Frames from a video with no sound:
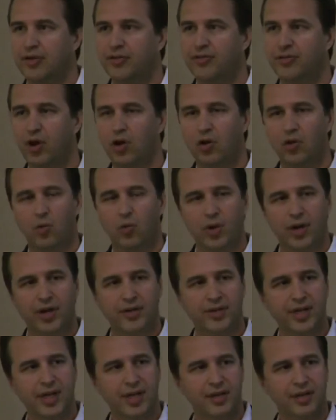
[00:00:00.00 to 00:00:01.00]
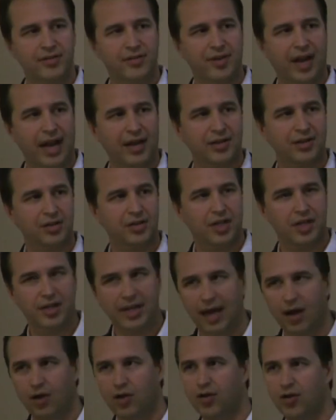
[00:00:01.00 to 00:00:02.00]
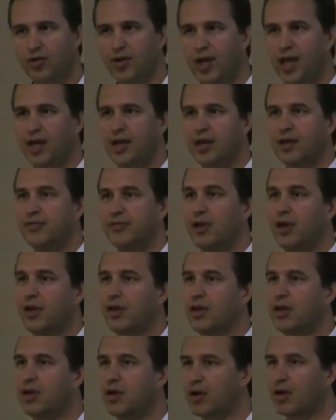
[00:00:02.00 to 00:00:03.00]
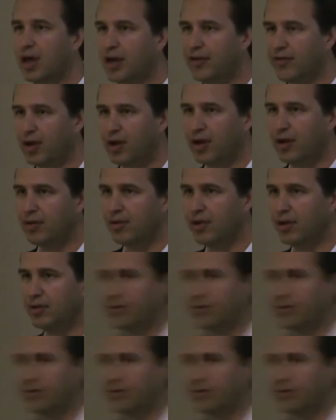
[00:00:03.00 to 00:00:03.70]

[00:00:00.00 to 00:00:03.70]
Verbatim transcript: So what it did is it actually now created, uh, you know, kind of a,